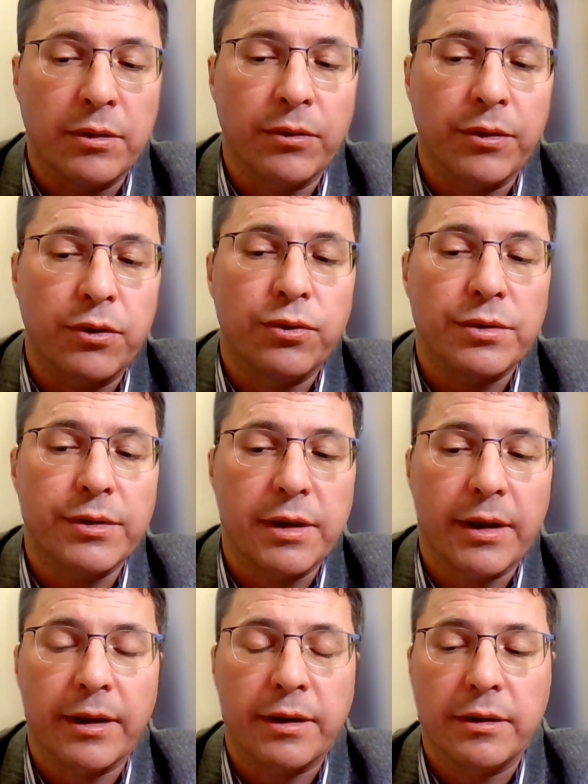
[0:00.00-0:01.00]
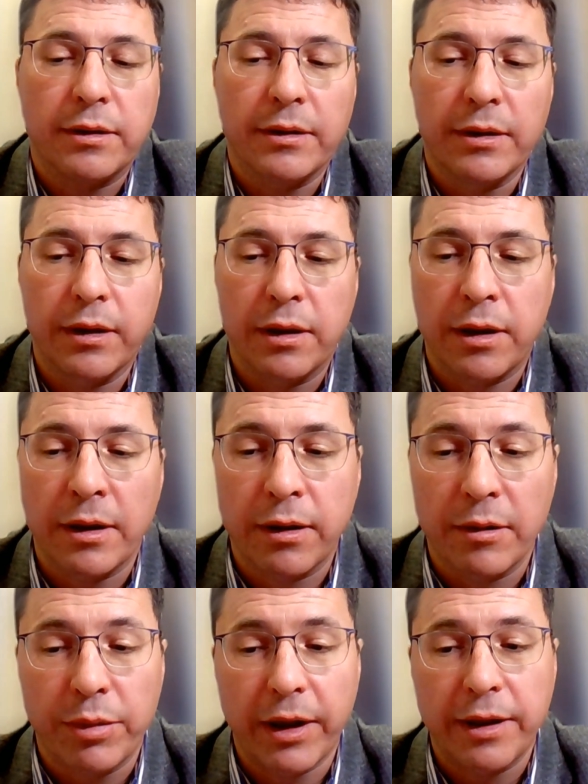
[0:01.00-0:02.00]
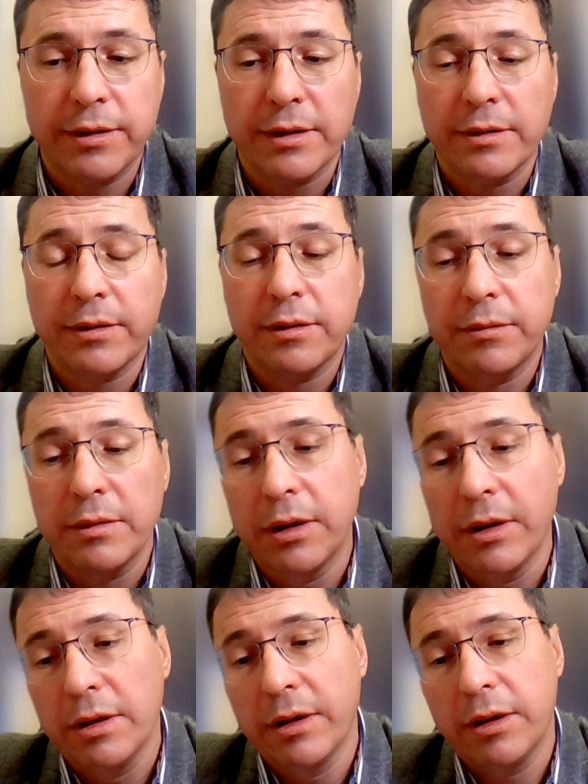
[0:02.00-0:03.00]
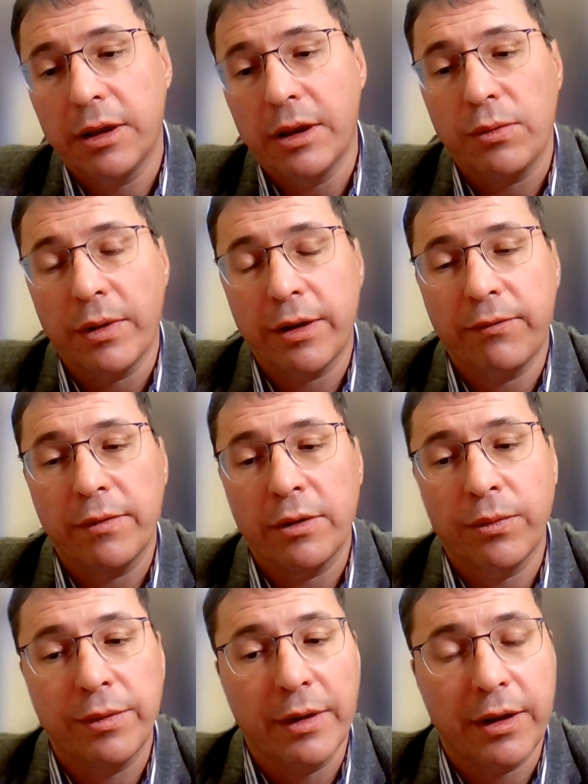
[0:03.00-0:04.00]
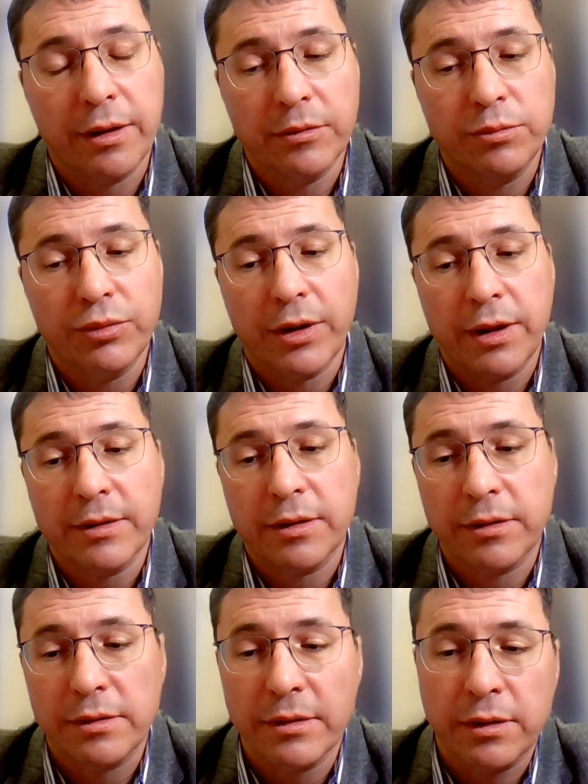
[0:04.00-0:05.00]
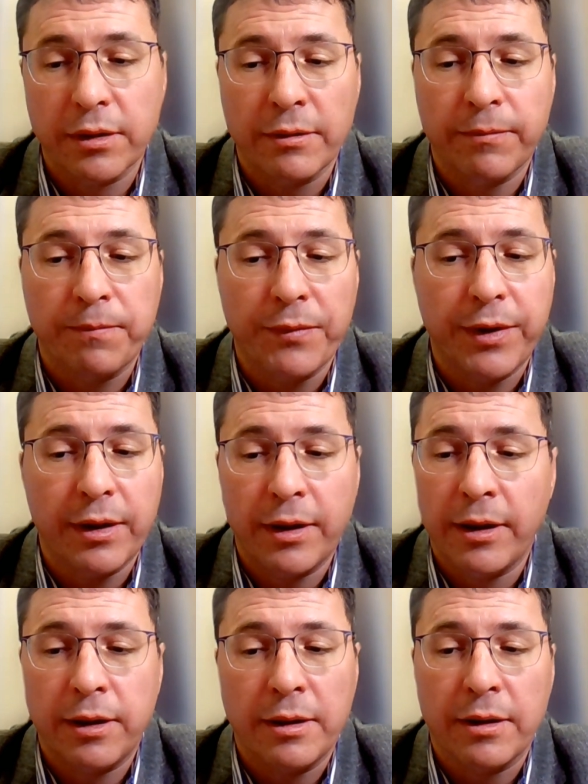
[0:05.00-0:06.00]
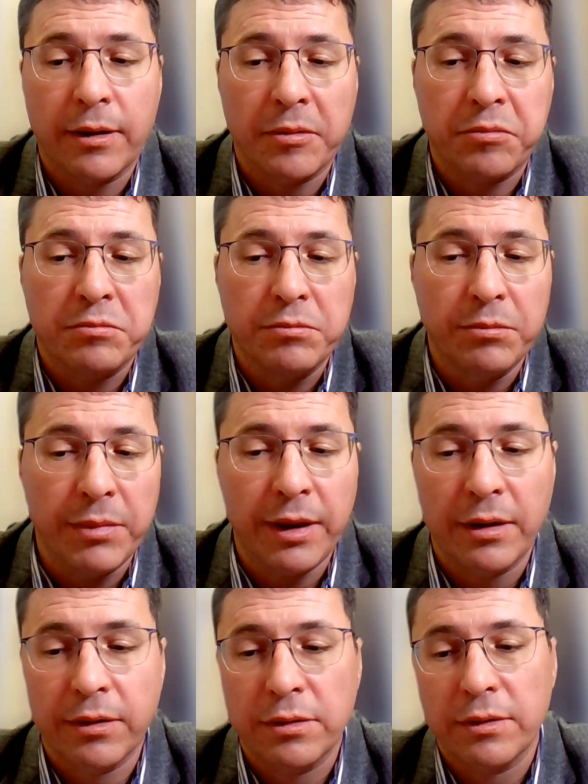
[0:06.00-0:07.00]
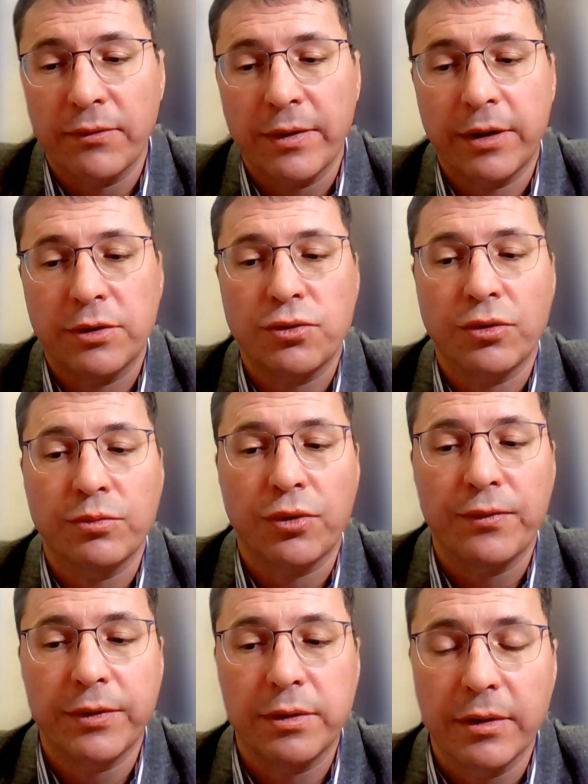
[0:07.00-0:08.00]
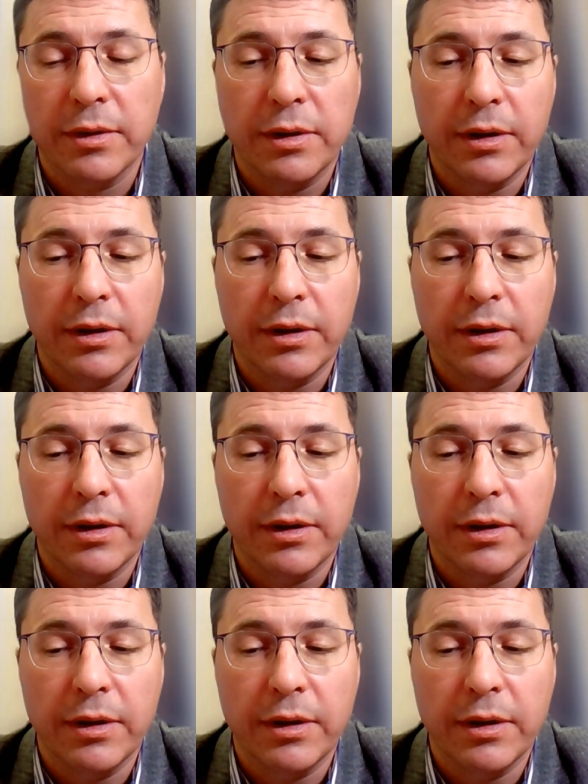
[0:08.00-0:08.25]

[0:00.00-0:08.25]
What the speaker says: the cost side are the places. However, with the current prices, they are making fairly strong profit.